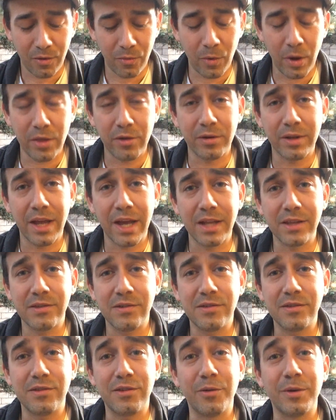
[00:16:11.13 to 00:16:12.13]
whether
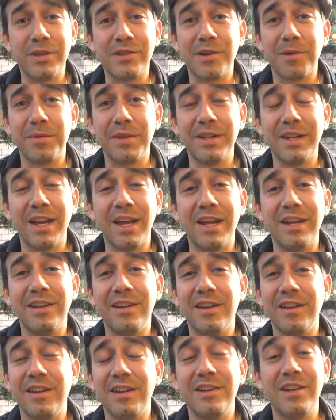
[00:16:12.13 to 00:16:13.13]
that's doing something that
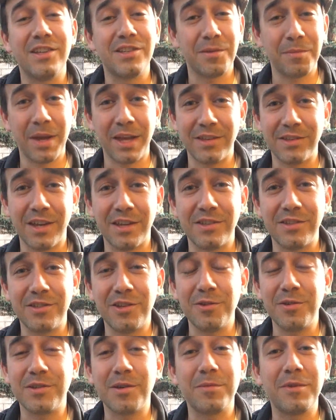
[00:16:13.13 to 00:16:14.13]
doesn't make sense
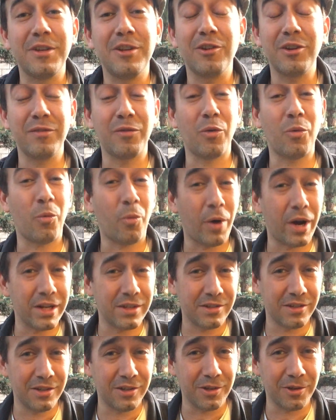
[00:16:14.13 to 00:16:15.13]
to you, something you don't even
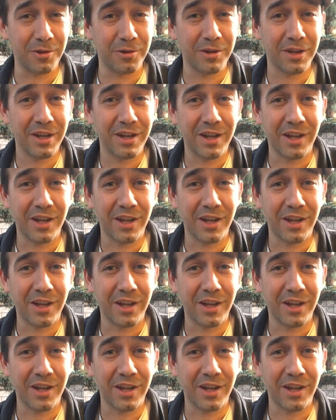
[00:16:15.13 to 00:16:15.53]
want to do.